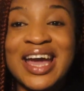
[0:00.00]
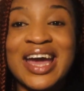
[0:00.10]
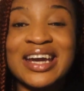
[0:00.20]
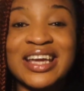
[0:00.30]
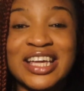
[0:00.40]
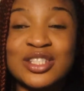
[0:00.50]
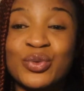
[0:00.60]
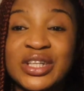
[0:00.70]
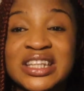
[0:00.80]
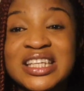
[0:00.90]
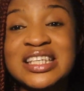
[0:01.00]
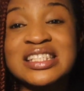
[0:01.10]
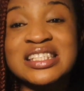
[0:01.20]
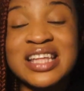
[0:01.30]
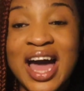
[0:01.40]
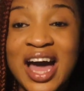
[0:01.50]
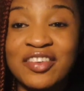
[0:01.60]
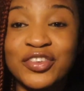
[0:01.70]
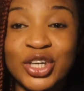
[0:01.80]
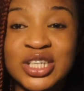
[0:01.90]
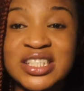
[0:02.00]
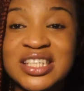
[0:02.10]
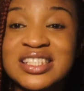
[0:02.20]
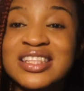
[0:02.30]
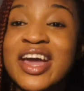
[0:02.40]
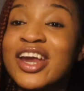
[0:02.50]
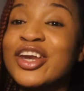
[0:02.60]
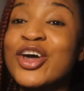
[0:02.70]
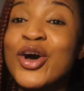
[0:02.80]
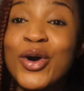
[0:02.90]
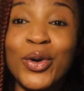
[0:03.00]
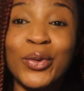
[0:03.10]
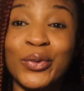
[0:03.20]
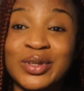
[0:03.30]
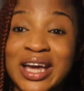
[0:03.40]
And guess what? These staff nurses, they know.